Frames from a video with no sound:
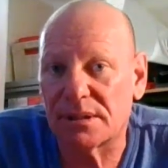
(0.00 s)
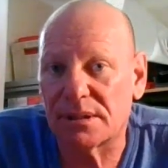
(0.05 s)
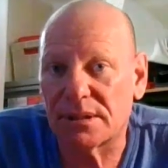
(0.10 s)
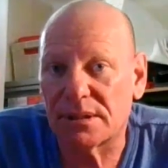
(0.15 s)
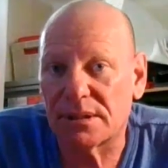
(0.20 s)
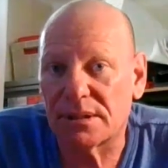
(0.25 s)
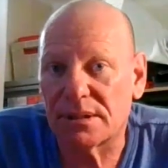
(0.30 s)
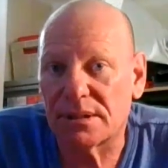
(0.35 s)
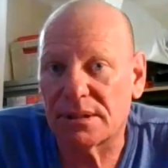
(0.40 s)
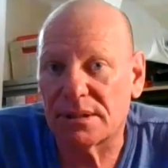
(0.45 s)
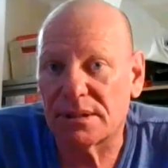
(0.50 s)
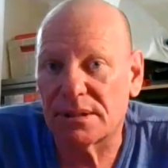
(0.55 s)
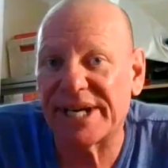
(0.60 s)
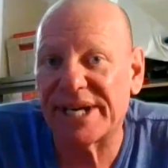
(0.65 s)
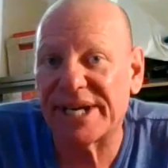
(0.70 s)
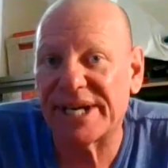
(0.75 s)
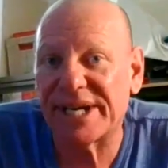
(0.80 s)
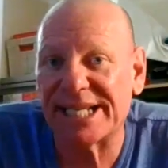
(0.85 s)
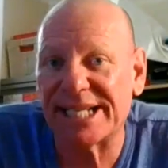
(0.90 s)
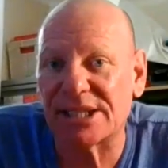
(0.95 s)
You're an
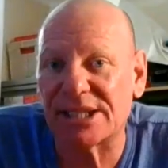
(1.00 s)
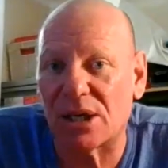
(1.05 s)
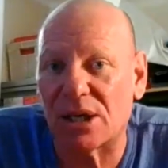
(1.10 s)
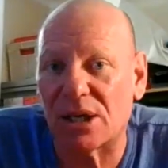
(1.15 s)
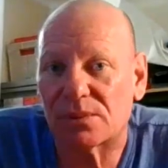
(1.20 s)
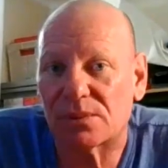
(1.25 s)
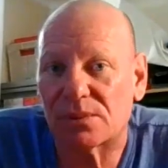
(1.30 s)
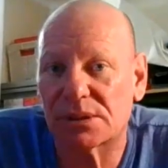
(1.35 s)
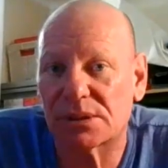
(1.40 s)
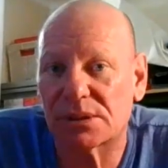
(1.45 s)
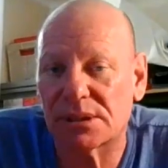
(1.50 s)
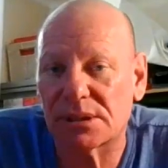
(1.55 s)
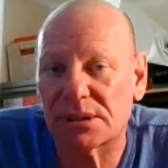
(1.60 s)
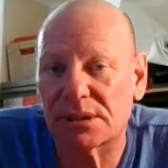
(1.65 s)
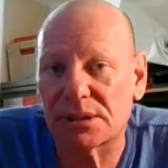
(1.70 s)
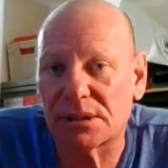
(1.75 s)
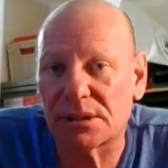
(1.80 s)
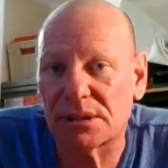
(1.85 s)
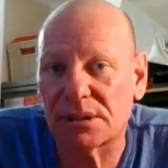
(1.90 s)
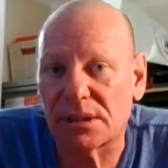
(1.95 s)
adult.
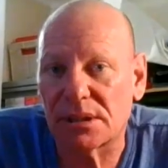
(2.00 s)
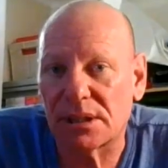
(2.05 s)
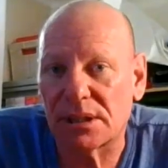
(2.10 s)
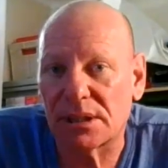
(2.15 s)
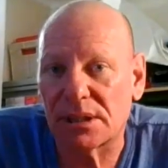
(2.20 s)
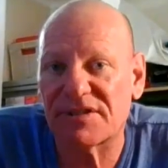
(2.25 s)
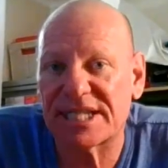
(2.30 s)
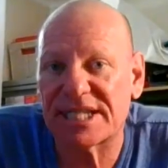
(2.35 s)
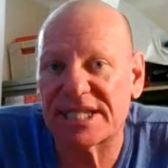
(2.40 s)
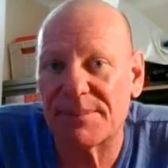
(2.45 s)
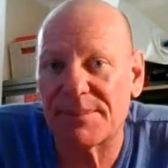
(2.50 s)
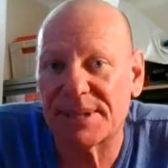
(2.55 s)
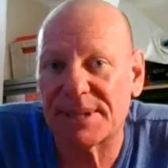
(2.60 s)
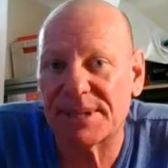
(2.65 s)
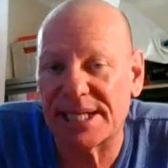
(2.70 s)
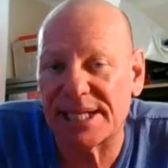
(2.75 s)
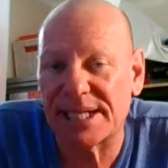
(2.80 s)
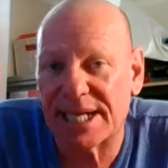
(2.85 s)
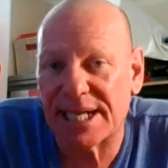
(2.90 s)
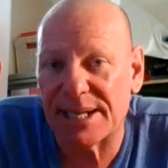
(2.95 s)
If
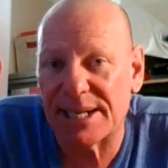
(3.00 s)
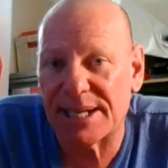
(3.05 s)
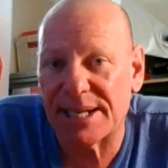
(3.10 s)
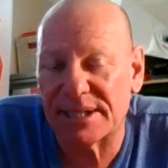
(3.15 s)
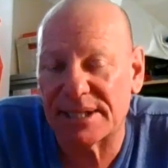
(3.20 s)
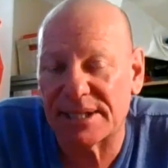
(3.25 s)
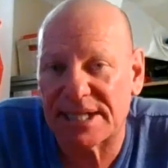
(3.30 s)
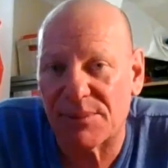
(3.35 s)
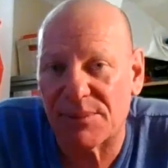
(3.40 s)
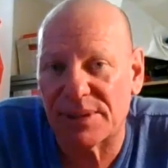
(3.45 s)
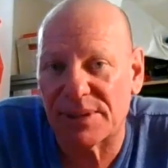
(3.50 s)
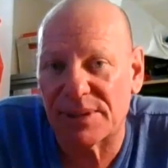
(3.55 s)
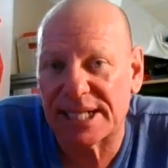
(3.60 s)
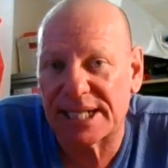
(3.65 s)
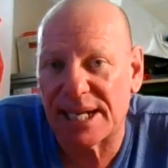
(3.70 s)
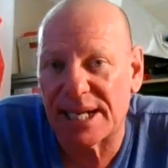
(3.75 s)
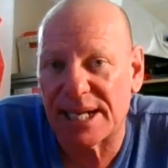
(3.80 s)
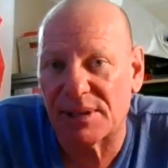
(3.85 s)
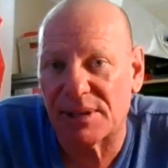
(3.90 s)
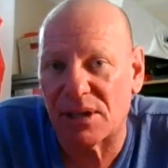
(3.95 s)
someone came
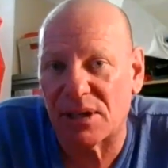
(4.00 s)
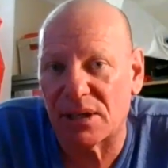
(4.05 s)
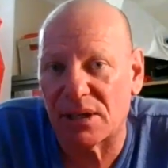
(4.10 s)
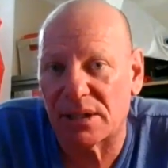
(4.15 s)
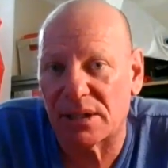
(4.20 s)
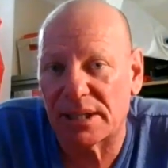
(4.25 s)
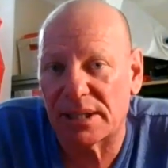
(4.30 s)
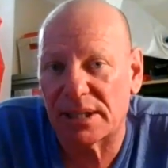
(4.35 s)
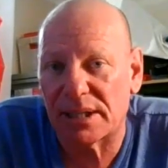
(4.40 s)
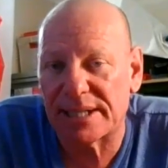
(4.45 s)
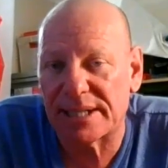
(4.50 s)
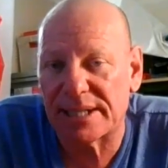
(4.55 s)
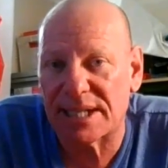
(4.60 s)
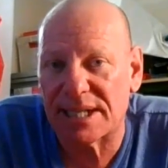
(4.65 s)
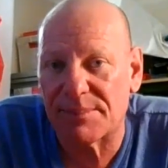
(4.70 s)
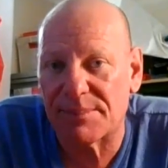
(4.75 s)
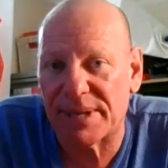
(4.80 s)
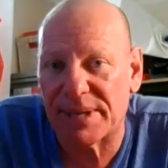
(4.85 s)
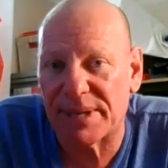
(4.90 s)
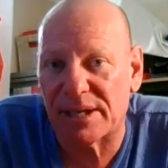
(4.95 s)
along and some
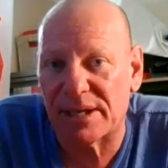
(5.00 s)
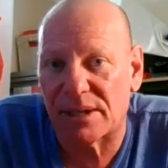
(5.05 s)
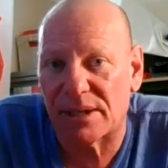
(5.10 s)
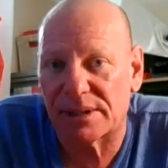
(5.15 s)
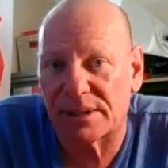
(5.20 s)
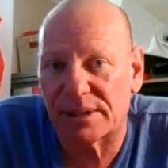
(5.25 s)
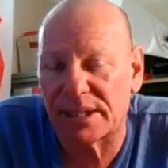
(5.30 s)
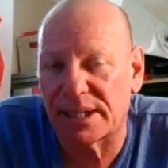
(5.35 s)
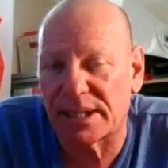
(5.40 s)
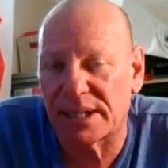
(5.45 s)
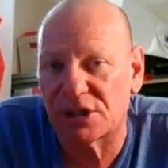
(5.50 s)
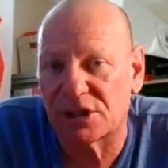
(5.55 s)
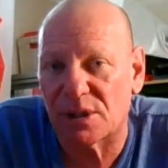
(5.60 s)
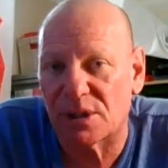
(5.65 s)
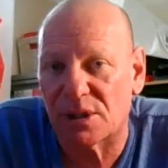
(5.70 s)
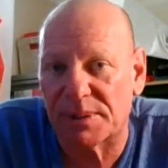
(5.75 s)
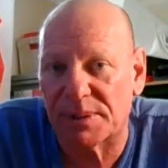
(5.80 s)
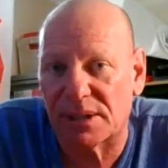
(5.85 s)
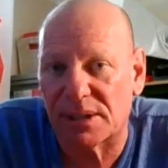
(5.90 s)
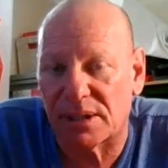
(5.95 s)
adult in a shopping
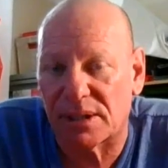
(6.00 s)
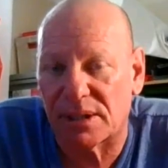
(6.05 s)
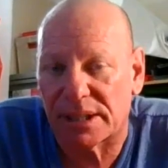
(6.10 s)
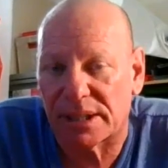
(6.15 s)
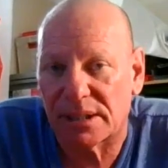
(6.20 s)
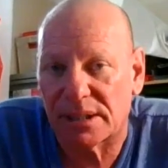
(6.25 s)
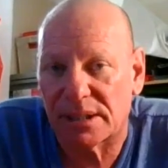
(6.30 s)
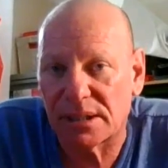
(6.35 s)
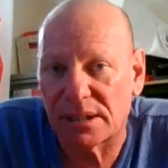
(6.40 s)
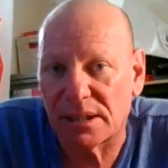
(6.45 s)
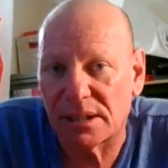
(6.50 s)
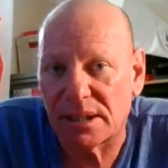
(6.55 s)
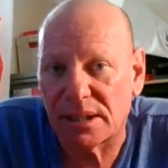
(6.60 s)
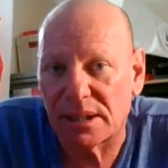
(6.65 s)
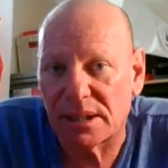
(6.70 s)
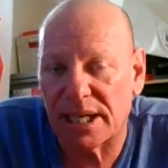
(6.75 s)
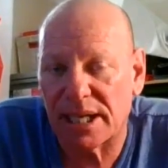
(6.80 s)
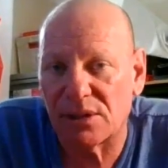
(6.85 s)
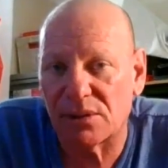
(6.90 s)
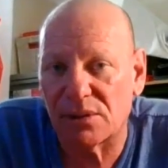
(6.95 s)
line, and
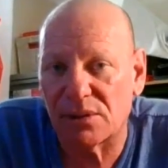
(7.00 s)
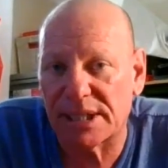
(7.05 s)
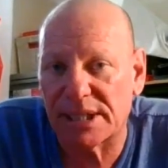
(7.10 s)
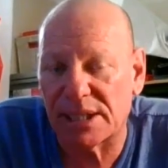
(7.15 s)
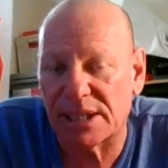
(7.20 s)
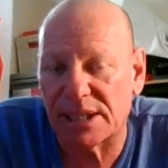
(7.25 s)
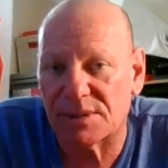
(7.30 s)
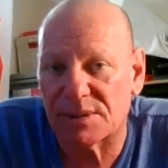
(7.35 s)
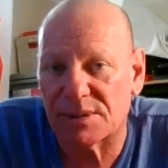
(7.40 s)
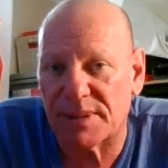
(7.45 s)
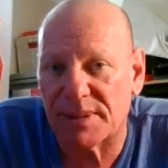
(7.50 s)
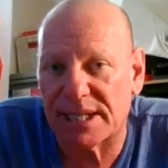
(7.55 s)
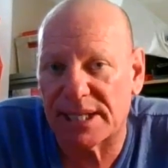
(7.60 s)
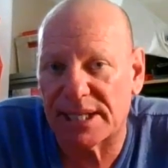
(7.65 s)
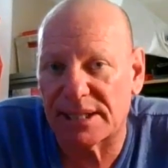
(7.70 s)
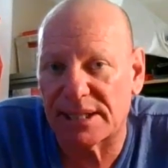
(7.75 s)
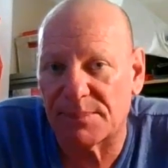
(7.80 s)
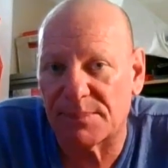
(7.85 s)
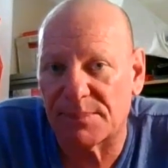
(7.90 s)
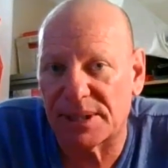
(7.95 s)
your kid was making a
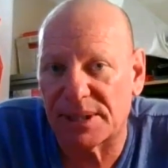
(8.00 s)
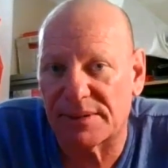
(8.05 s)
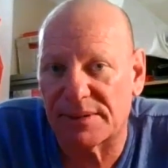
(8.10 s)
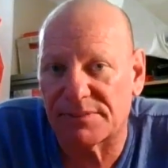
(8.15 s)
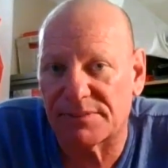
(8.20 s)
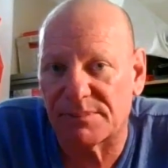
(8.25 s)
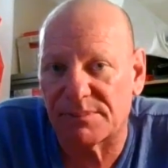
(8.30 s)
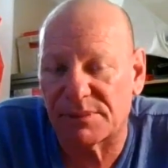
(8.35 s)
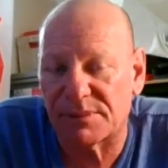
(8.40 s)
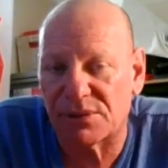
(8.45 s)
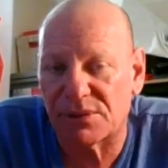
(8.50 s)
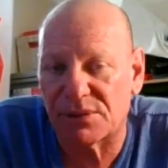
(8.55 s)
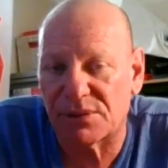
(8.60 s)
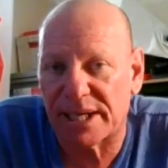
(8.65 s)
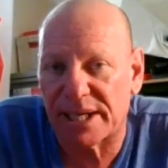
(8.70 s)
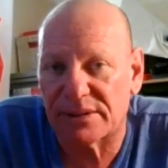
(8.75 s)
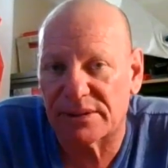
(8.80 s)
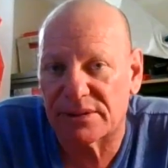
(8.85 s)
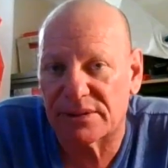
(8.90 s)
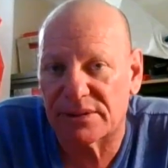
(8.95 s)
bit of
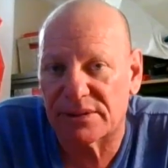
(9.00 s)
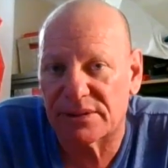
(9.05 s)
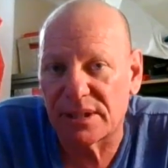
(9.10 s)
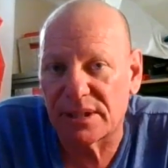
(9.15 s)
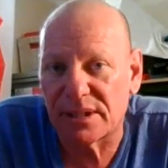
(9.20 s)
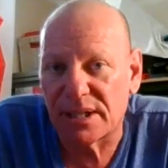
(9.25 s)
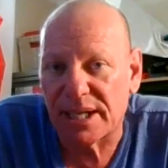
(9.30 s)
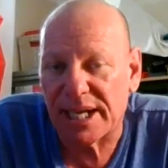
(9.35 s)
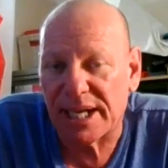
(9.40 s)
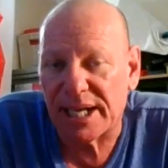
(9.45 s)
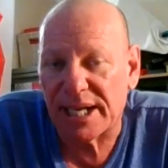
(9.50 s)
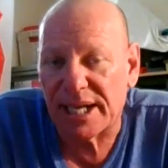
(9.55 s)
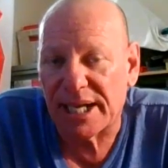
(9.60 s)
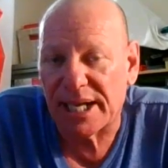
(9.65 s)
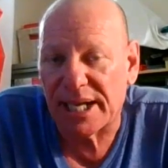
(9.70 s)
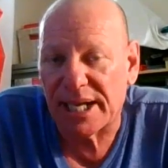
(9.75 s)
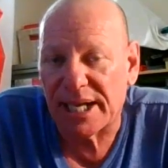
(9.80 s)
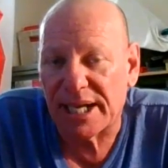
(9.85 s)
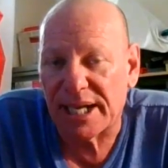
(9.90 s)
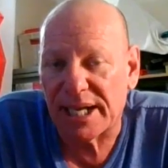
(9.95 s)
ruckus, and
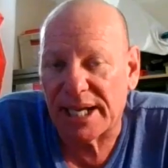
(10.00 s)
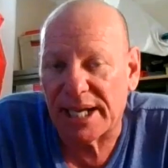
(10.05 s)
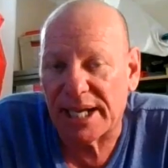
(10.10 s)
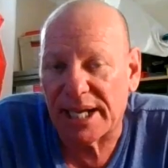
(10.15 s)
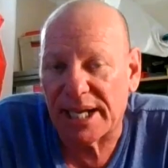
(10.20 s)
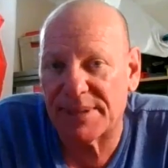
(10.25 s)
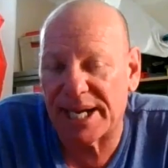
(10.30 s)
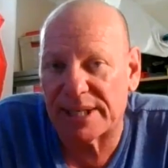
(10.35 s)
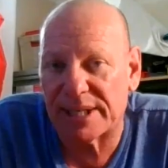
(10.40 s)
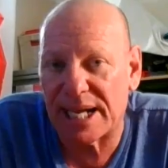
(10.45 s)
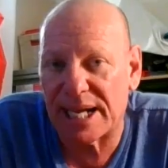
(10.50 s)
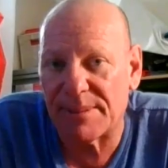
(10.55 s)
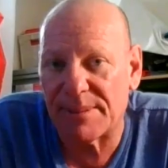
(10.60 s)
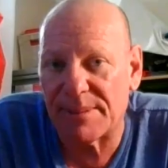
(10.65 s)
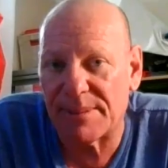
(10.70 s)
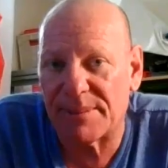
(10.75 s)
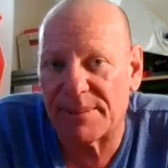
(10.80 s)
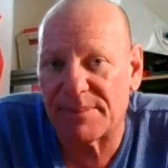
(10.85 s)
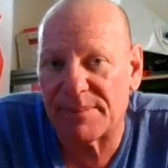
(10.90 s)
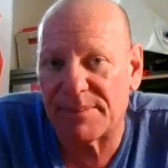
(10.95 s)
some
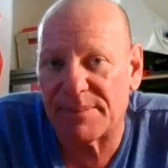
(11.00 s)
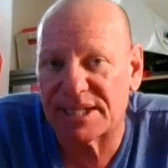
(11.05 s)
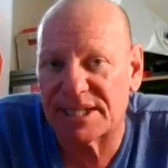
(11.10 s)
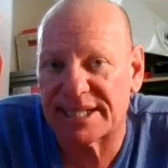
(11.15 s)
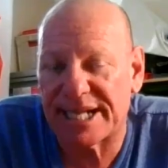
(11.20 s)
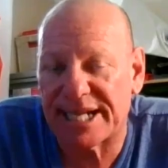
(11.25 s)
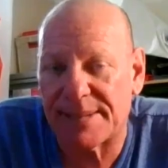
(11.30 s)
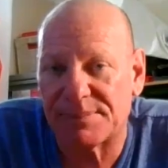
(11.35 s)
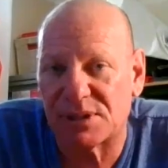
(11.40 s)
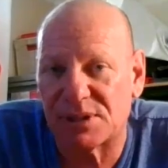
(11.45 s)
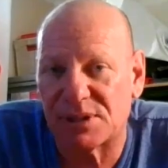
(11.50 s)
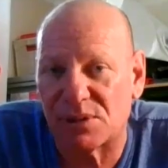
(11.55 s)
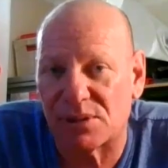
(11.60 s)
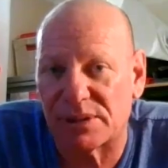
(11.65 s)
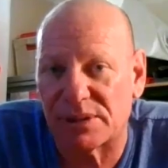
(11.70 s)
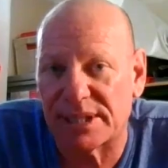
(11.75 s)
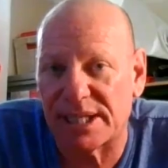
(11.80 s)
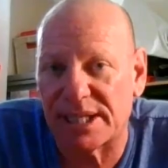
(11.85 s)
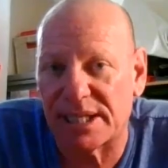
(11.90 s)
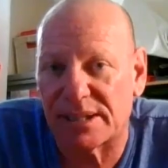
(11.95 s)
adult came up and just
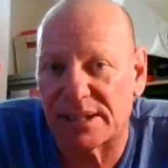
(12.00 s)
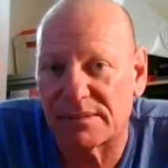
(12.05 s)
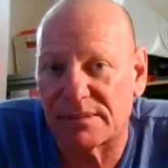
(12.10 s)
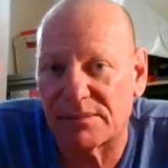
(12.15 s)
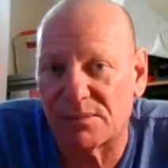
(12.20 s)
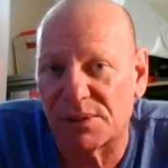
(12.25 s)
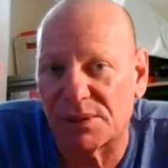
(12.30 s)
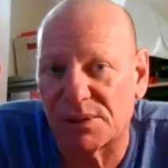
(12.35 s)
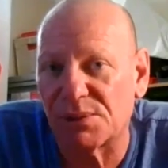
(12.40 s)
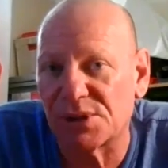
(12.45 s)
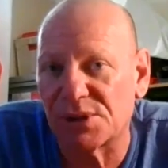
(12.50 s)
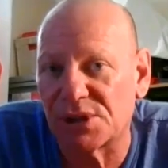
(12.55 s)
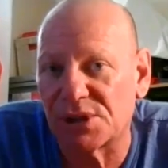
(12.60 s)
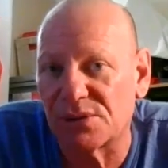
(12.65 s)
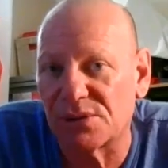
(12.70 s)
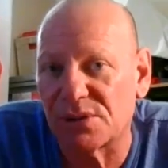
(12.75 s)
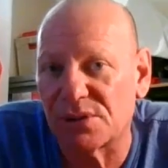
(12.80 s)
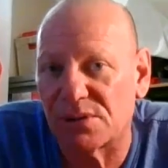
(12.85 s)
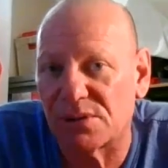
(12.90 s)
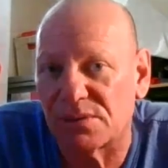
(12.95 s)
slapped your kid,
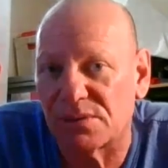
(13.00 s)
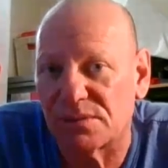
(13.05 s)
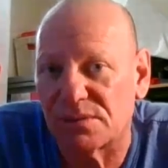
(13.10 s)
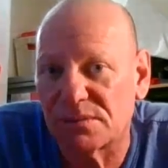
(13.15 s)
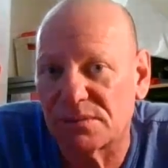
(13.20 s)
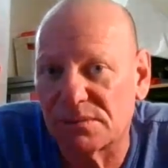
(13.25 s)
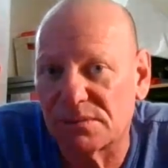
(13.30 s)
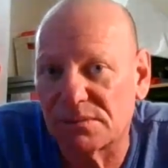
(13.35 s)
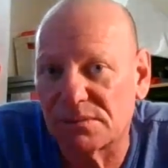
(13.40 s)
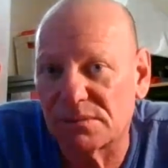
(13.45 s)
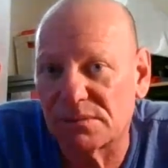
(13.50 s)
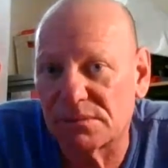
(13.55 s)
what would you do?